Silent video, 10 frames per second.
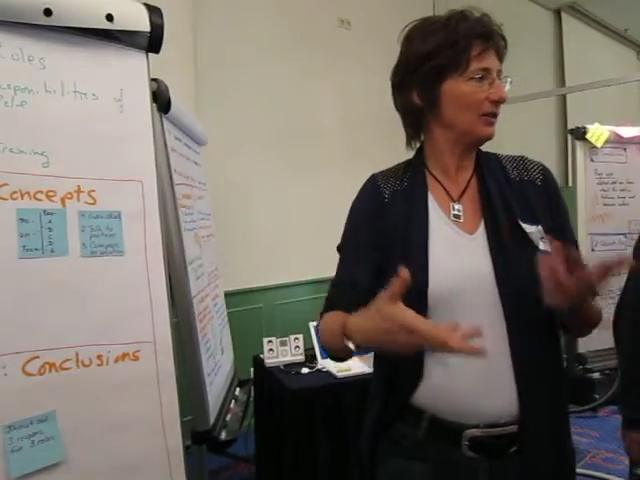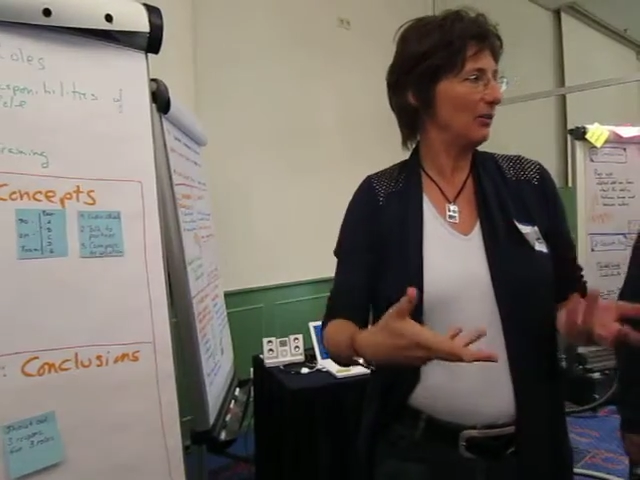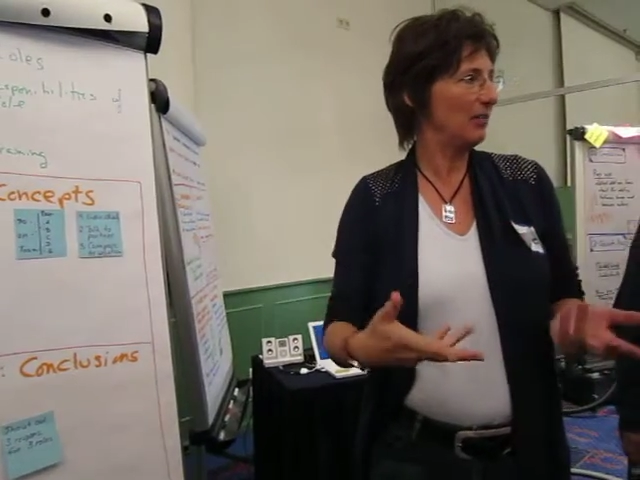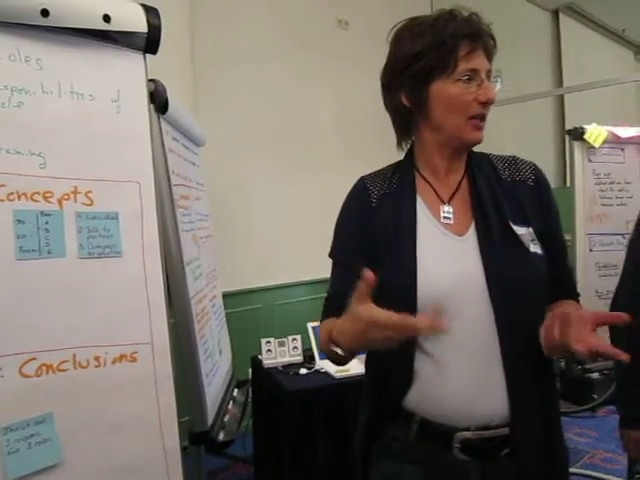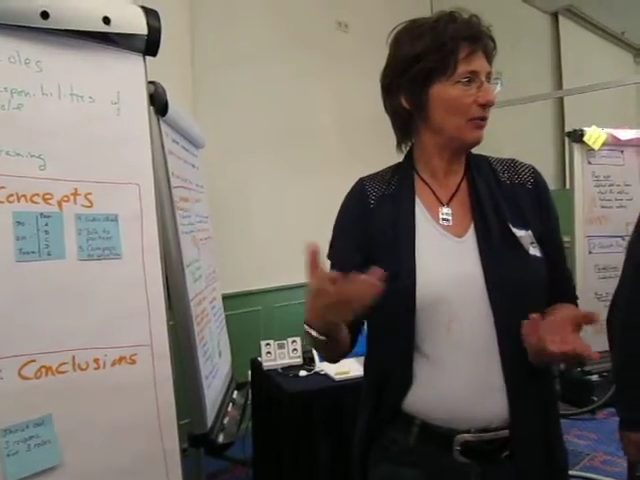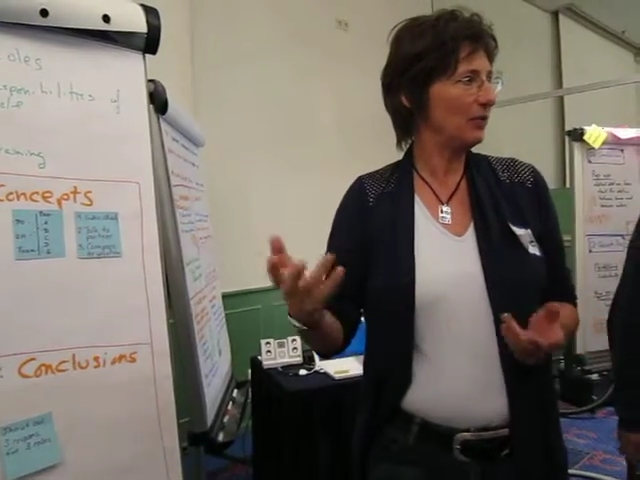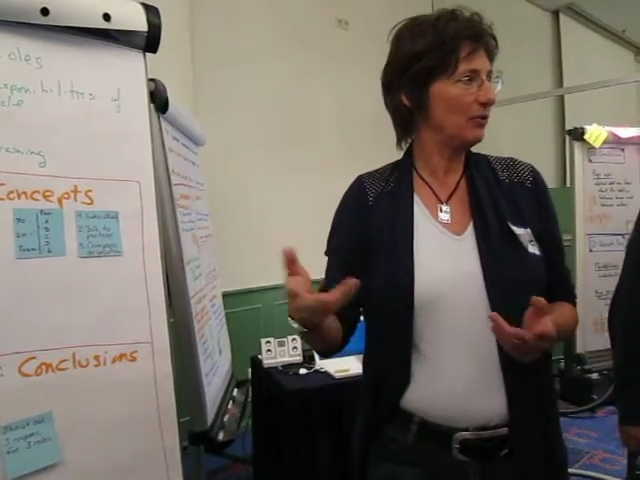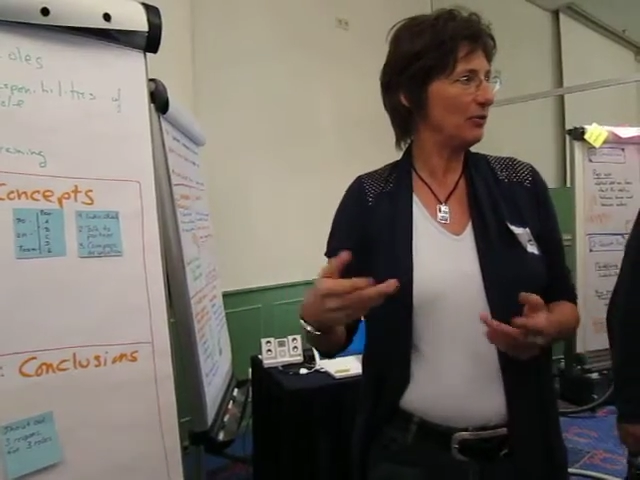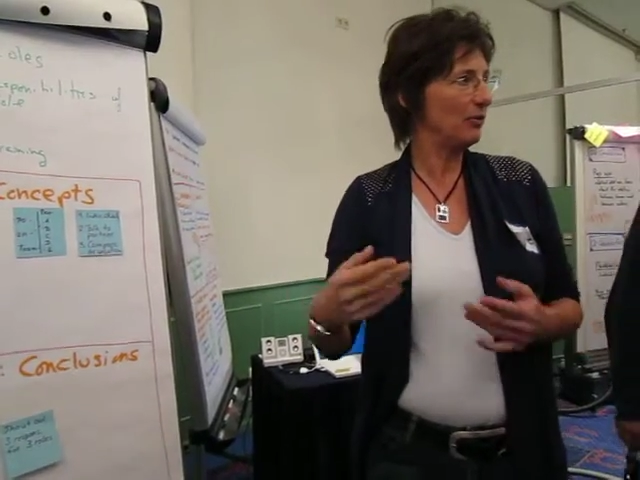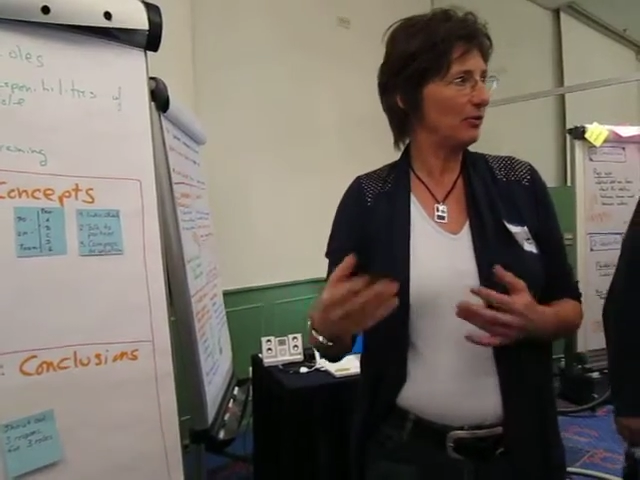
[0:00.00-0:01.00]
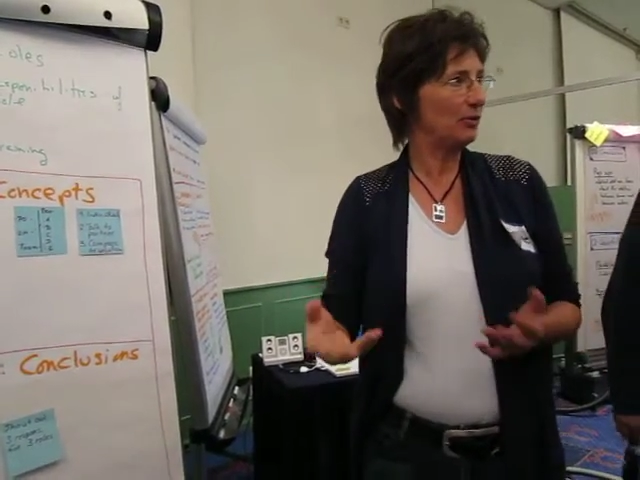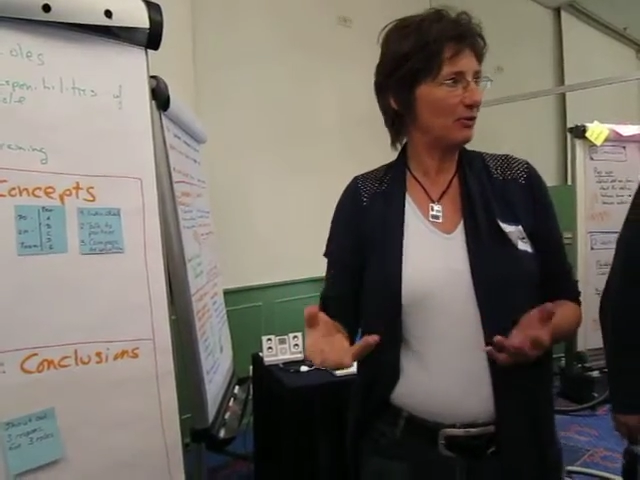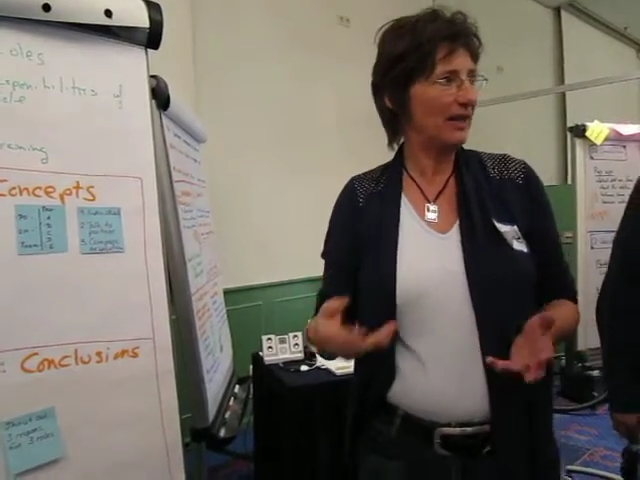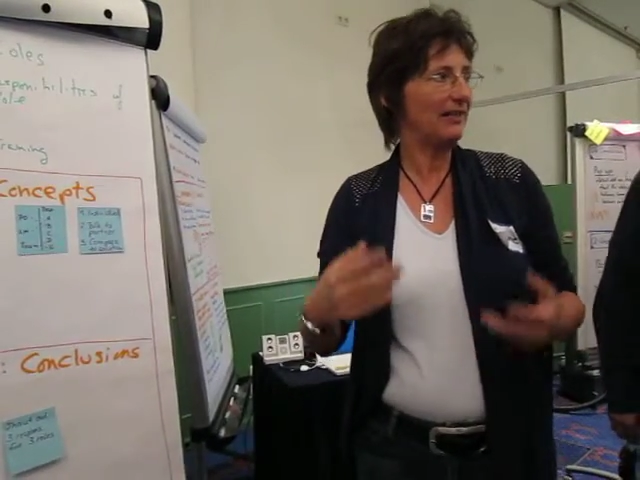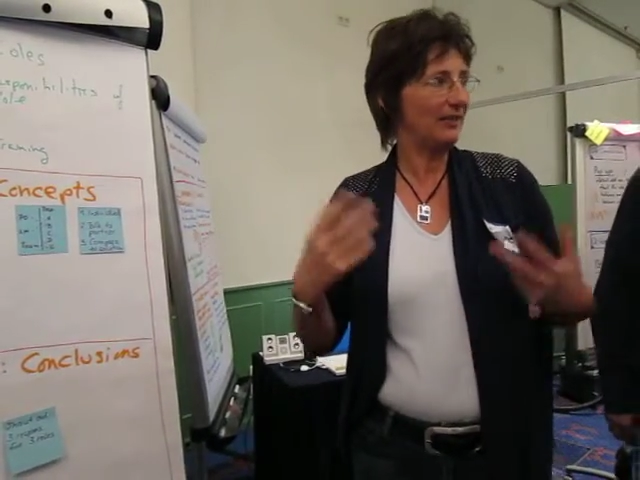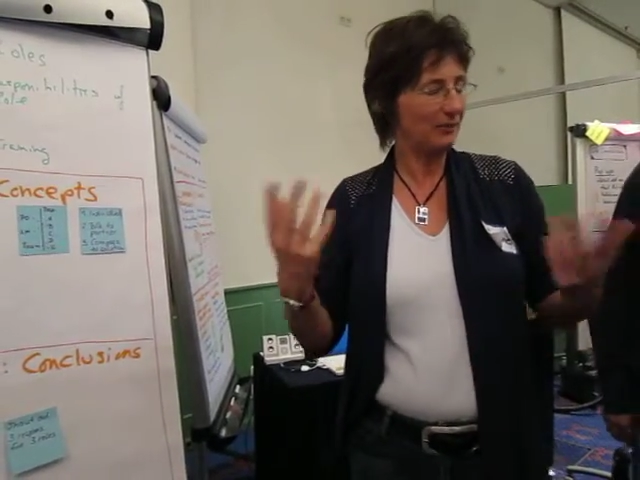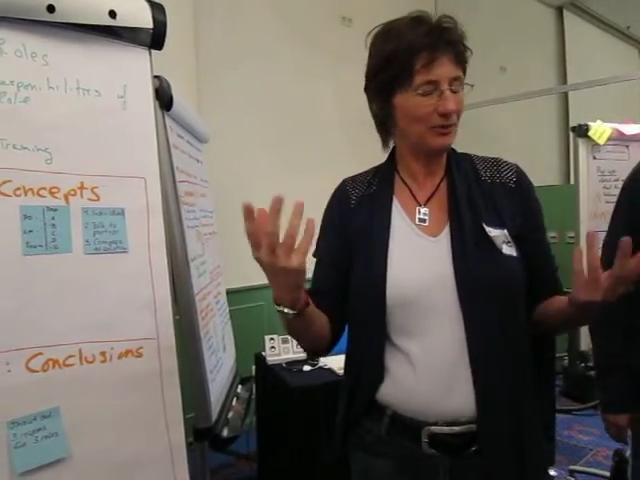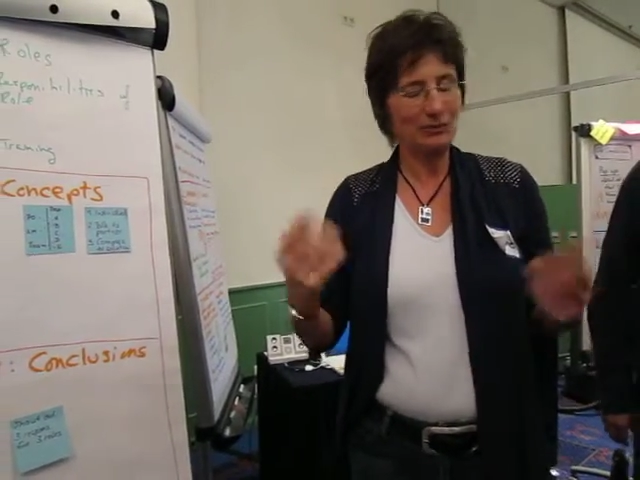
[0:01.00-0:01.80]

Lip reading: compare it to the correct